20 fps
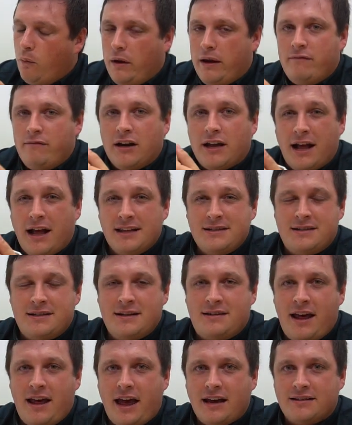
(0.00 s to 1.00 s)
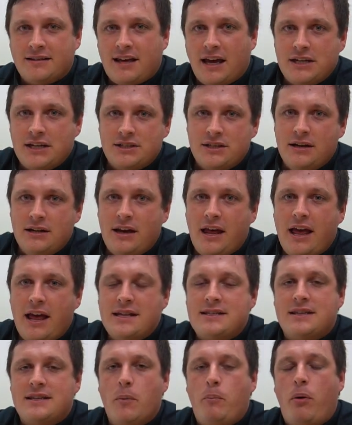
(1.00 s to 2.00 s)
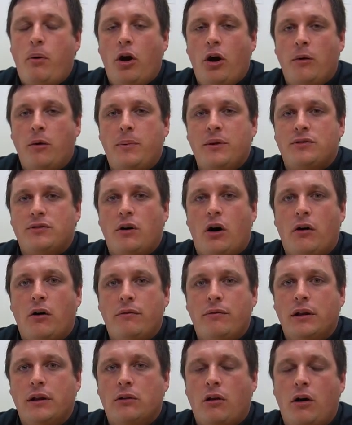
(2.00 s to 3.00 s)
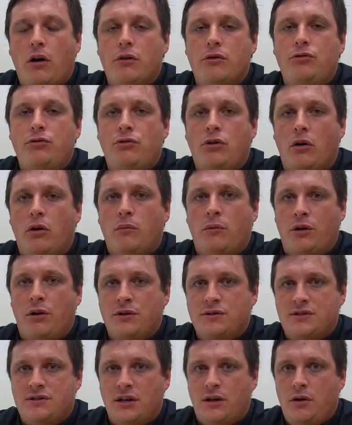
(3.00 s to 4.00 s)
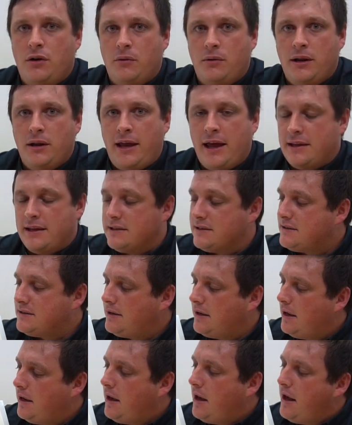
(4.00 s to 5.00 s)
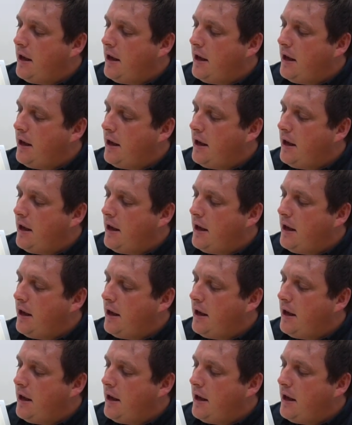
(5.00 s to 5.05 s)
In regards to taxation, it's the purpose of the loan, not what it's secured against.